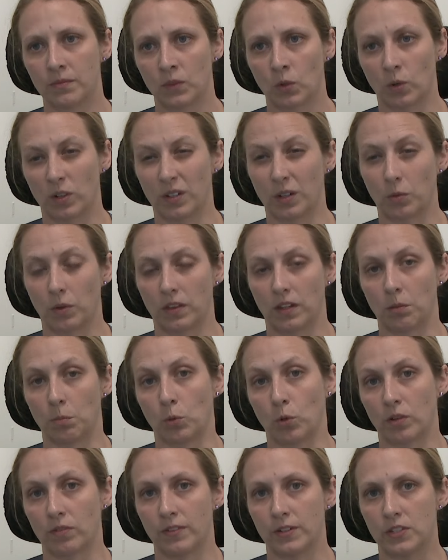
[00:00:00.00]
or that when they're
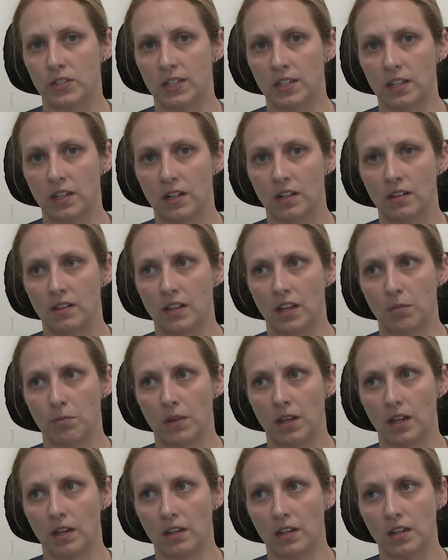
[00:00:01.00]
more fatigued, they
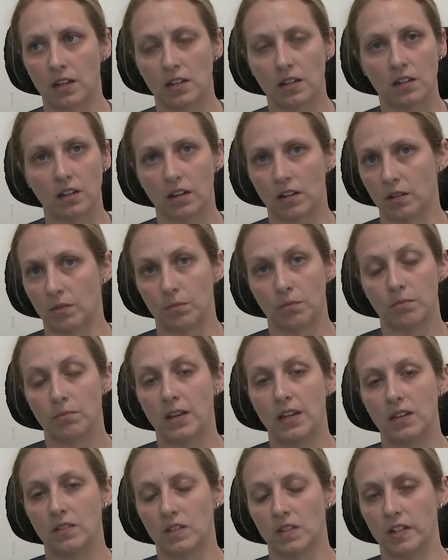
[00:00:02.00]
may
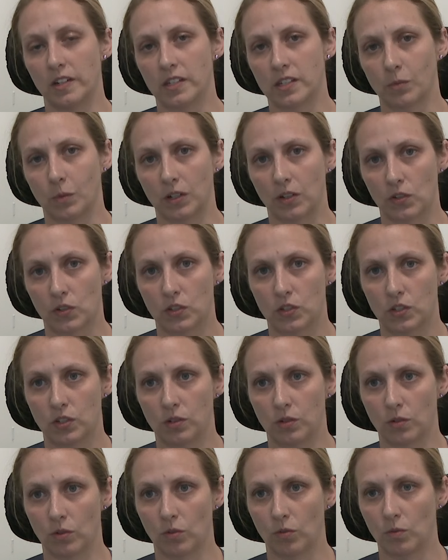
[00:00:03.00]
even need someone else
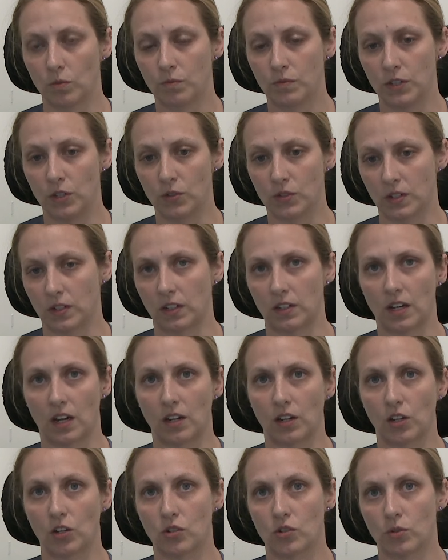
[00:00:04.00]
to use an
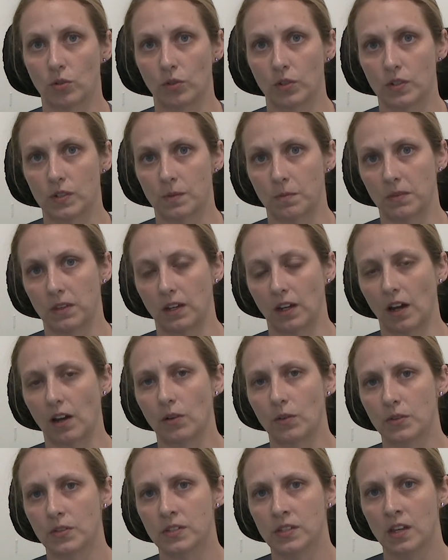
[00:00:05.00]
attendant control or something
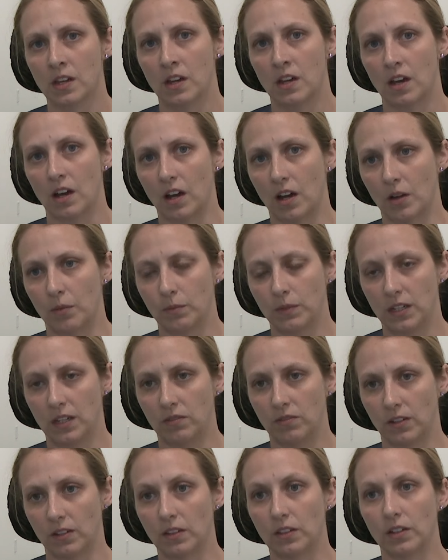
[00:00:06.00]
else,
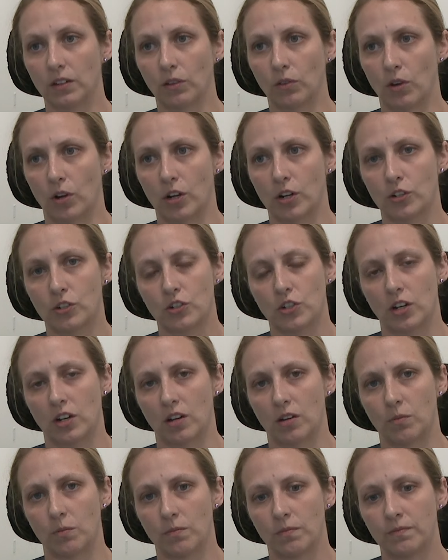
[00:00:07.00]
given the large
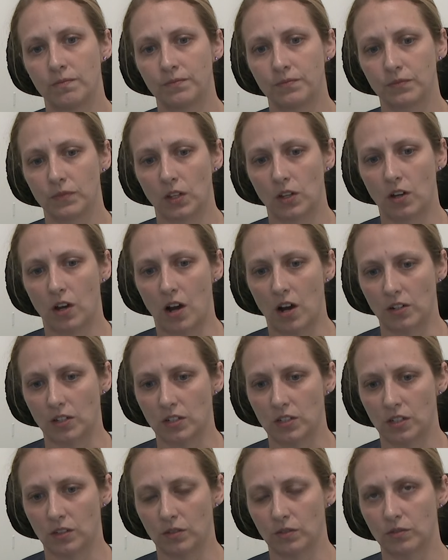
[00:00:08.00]

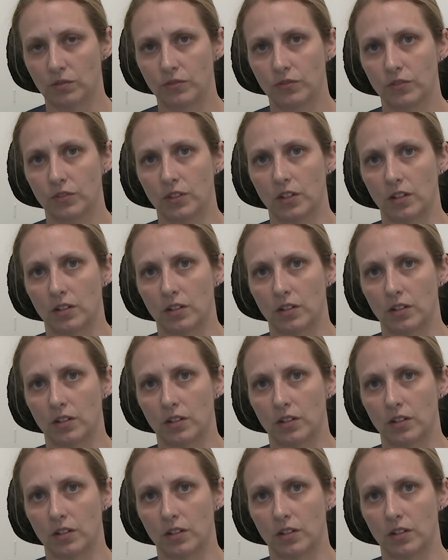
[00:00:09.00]
cognitive